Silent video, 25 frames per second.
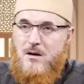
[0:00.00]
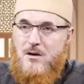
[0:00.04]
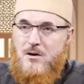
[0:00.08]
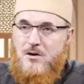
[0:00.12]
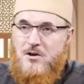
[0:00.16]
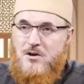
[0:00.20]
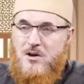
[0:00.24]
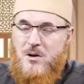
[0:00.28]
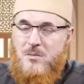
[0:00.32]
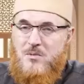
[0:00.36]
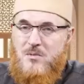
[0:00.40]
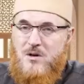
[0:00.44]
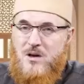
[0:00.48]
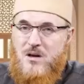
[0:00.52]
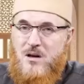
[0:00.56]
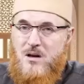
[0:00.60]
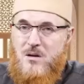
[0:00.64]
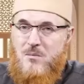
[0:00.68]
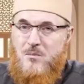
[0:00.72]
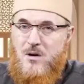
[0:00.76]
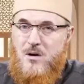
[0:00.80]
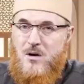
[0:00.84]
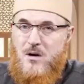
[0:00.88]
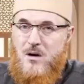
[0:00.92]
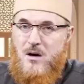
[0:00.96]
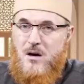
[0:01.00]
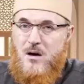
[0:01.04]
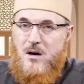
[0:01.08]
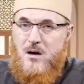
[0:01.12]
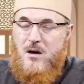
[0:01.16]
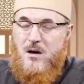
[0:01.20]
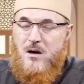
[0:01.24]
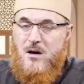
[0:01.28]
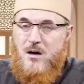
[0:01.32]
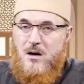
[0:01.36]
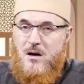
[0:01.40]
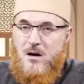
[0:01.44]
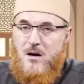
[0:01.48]
chapter number
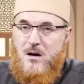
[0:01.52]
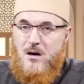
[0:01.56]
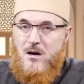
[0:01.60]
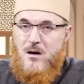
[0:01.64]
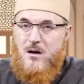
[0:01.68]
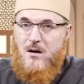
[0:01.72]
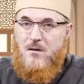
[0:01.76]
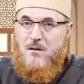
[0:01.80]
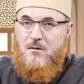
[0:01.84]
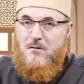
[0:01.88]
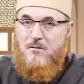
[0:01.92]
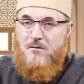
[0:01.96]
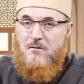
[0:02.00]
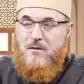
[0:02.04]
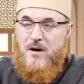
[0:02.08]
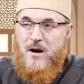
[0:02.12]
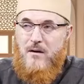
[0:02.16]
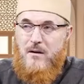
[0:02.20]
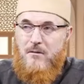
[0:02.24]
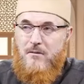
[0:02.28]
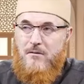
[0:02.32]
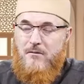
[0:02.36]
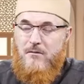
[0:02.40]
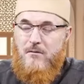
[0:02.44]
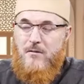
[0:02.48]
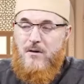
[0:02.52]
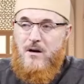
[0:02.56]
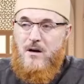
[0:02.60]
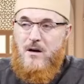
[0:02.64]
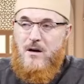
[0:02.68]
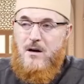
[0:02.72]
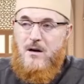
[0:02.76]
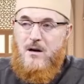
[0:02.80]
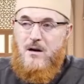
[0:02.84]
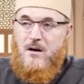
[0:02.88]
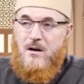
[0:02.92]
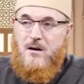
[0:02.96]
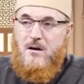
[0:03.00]
5,
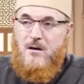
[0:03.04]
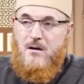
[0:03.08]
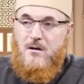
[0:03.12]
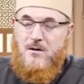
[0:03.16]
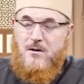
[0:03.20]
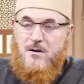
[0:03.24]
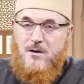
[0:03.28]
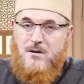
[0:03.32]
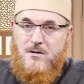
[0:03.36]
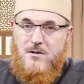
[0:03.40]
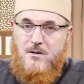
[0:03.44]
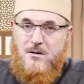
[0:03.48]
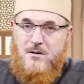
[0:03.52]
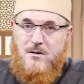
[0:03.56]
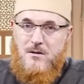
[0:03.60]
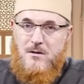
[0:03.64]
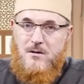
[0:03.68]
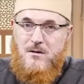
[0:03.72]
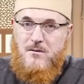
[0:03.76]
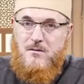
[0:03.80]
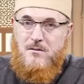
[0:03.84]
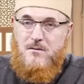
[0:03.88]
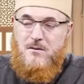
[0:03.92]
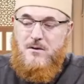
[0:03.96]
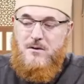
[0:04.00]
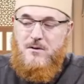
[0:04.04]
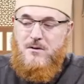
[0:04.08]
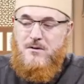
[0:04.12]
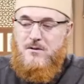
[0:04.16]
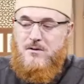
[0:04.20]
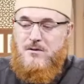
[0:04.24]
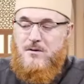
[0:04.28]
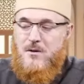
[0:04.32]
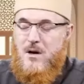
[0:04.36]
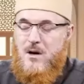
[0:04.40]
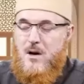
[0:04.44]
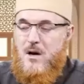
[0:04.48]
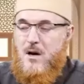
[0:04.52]
the 3rd verse,